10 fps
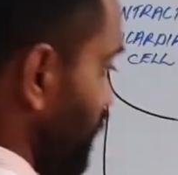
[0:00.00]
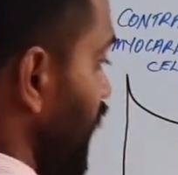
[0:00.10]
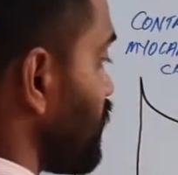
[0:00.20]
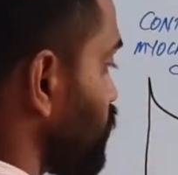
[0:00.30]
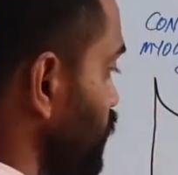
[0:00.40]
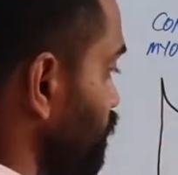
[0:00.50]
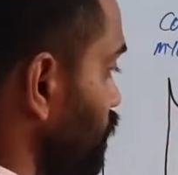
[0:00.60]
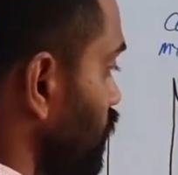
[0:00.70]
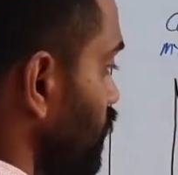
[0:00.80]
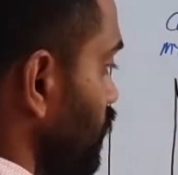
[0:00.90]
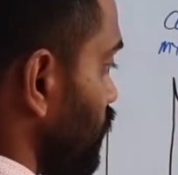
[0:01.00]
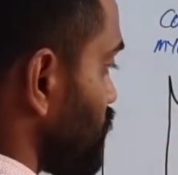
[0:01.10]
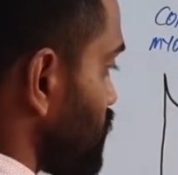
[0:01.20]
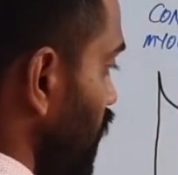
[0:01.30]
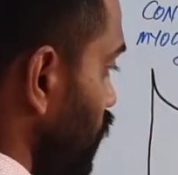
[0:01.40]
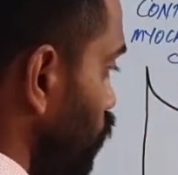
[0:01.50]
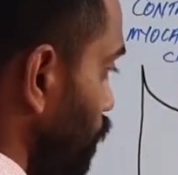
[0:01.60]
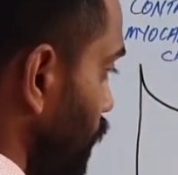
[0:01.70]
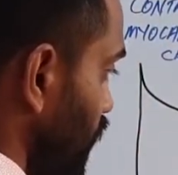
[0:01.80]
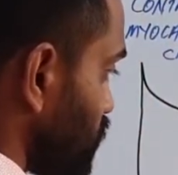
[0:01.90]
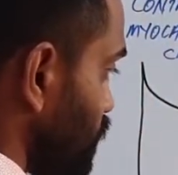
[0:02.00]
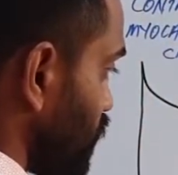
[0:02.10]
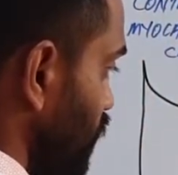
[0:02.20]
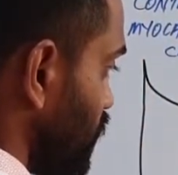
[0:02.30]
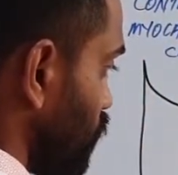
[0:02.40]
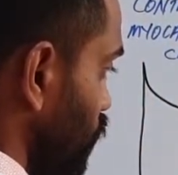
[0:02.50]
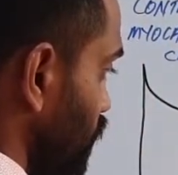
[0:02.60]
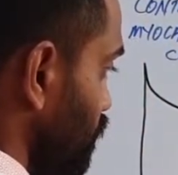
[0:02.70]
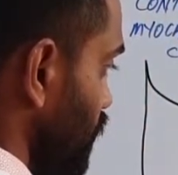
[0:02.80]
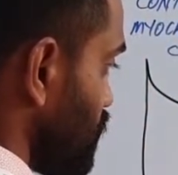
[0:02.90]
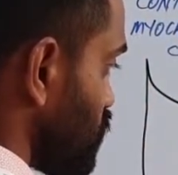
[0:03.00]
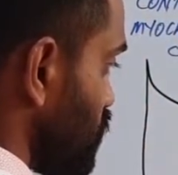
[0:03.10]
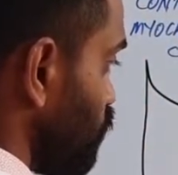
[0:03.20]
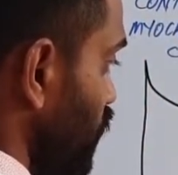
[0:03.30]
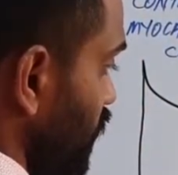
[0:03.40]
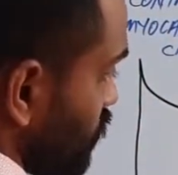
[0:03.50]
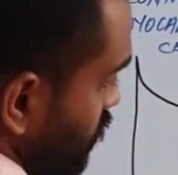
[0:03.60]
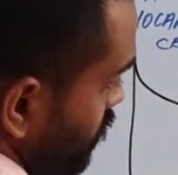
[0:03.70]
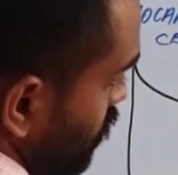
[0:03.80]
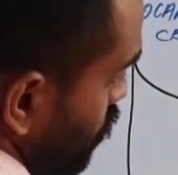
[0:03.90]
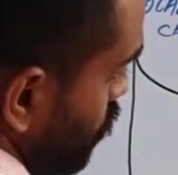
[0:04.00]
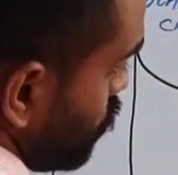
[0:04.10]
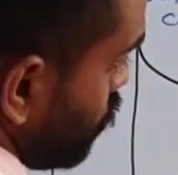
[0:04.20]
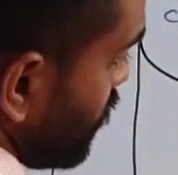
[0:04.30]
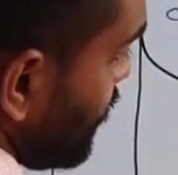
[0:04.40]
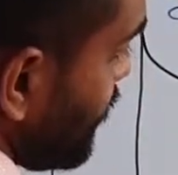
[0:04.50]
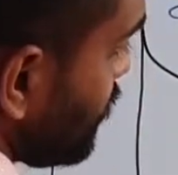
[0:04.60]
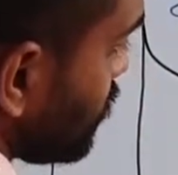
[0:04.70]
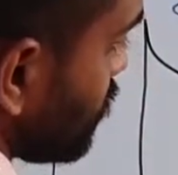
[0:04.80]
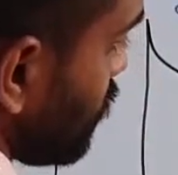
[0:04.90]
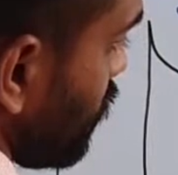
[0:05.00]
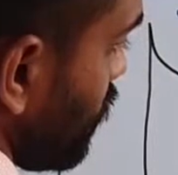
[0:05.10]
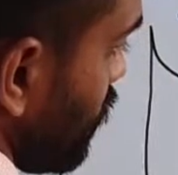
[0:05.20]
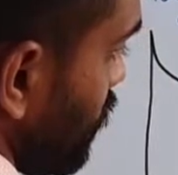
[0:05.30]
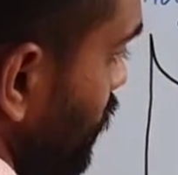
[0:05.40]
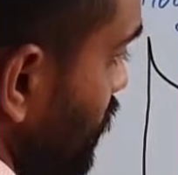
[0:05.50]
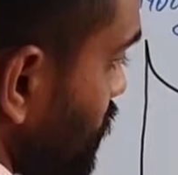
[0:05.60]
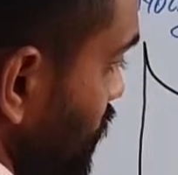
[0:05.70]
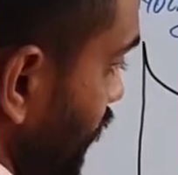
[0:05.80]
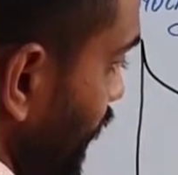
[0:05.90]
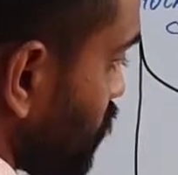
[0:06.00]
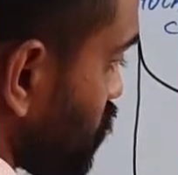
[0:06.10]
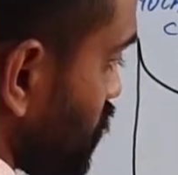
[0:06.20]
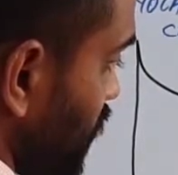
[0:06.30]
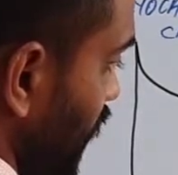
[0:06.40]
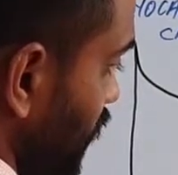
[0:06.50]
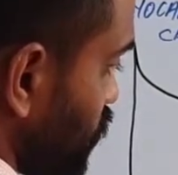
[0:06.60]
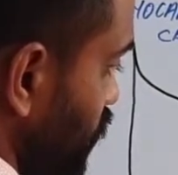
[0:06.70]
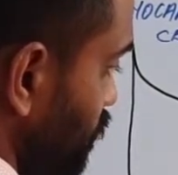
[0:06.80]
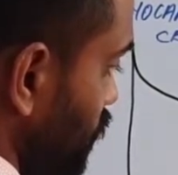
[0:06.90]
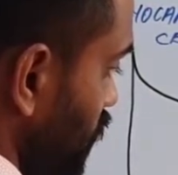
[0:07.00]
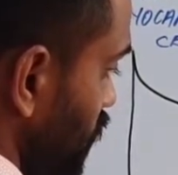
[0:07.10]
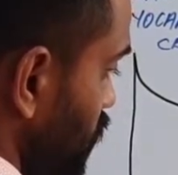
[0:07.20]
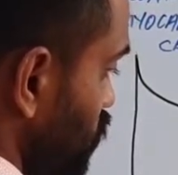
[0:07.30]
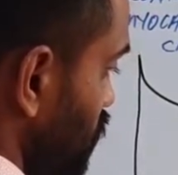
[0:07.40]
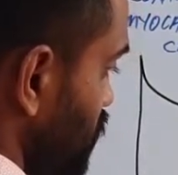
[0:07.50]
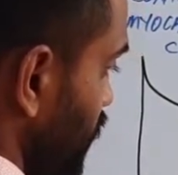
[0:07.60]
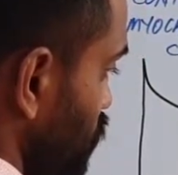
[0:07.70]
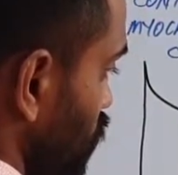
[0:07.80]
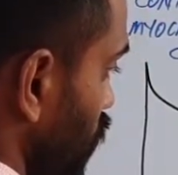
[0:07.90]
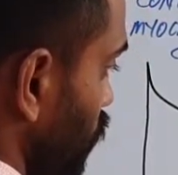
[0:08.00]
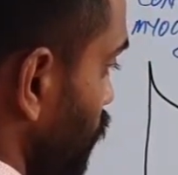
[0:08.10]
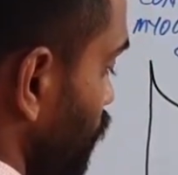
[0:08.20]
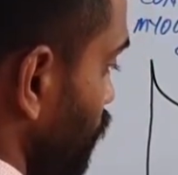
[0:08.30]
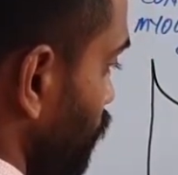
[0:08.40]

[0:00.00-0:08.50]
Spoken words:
calcium, the sarcoplasmic reticulum is stimulated to release these extra calcium into the cytosol.